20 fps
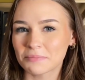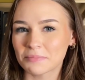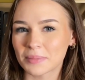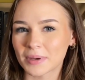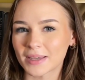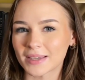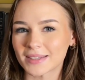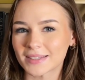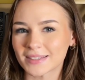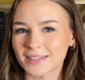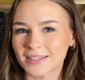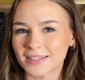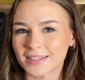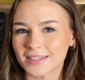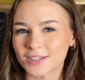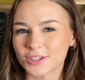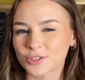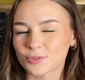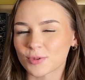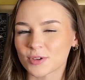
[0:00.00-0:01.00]
but
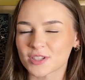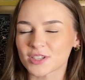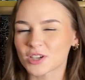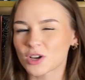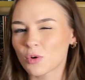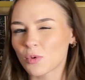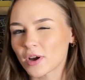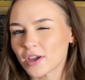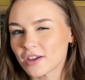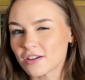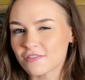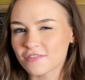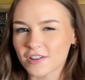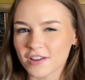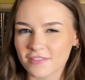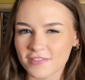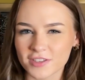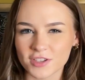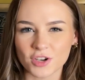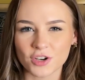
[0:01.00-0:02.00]
it just wasn't quite a
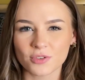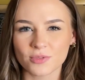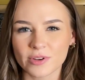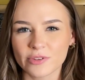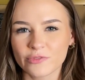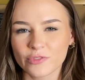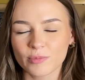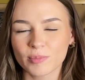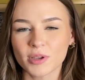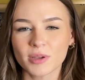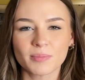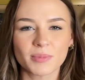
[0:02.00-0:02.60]
5-star read for me.